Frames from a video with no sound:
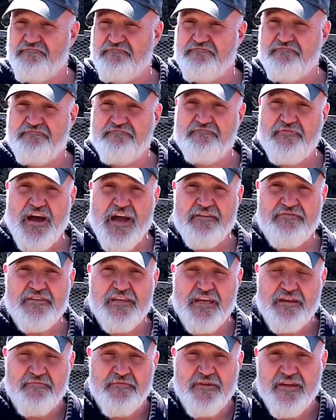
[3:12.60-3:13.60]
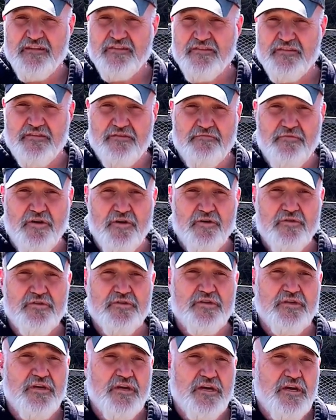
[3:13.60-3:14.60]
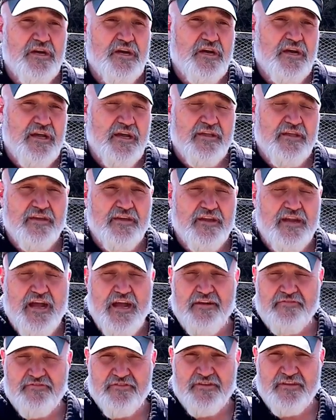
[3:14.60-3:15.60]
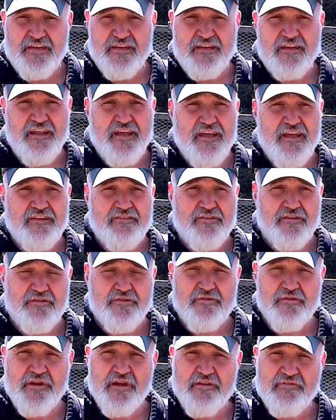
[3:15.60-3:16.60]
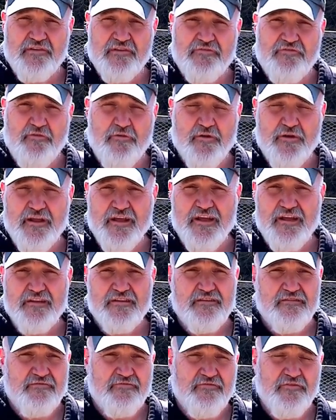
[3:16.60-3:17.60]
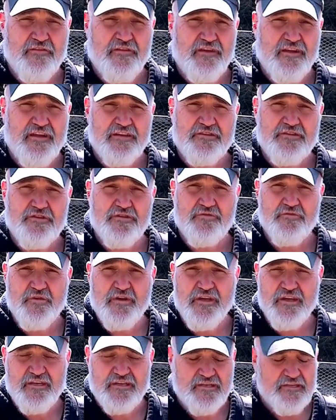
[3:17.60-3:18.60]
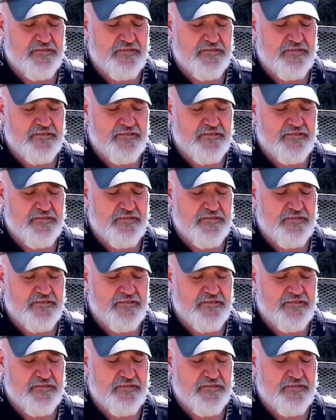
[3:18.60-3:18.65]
5-10 minutes at the most, and then after 10 days I'll do it every 4 days for the next 2 weeks,